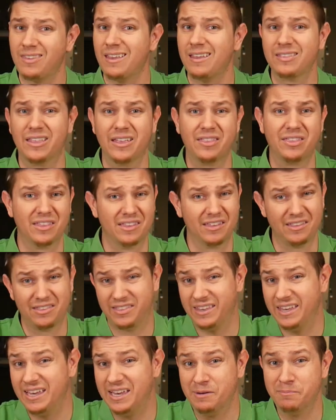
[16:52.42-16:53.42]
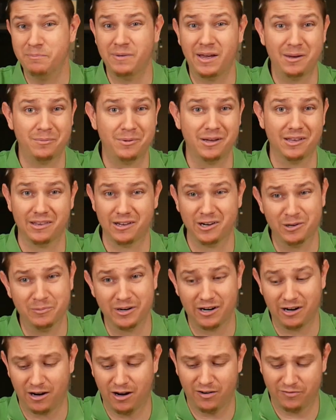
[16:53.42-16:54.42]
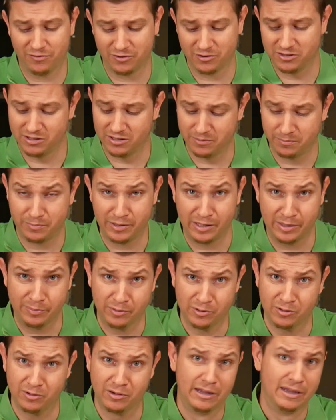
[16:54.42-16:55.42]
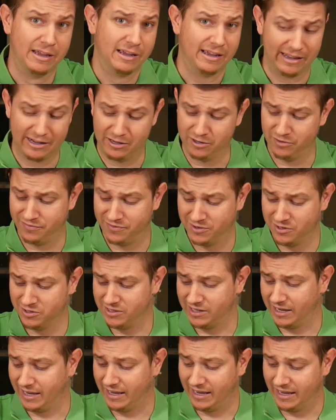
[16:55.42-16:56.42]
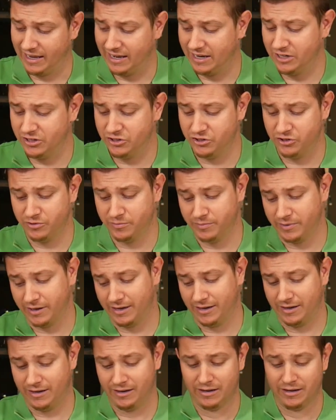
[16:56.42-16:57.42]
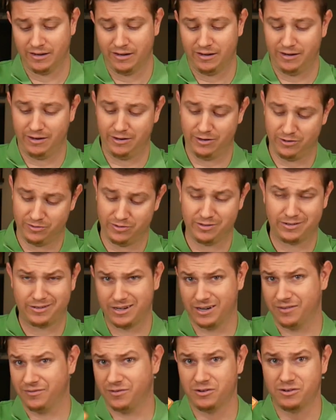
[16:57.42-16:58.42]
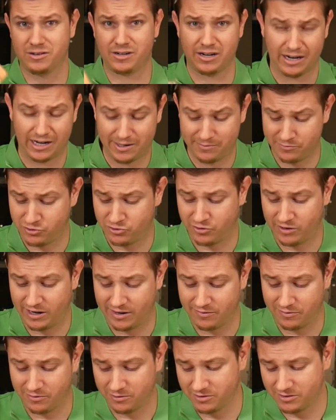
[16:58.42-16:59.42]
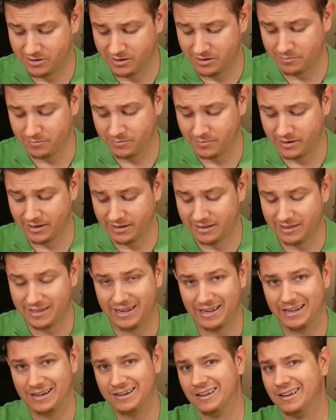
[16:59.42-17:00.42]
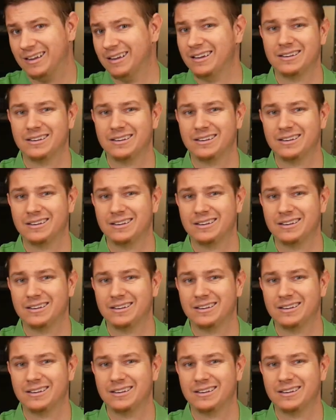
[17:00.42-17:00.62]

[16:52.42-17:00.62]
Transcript: The theme may be a little bit off for some people. In your first age, you may, discover time travel or something like that.